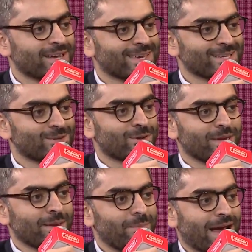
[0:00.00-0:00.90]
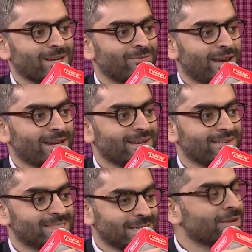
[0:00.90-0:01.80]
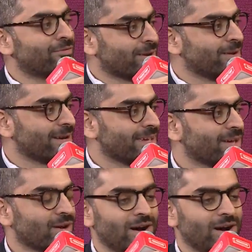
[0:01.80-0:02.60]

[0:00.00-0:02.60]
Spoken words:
I think, is going to be impacted very significantly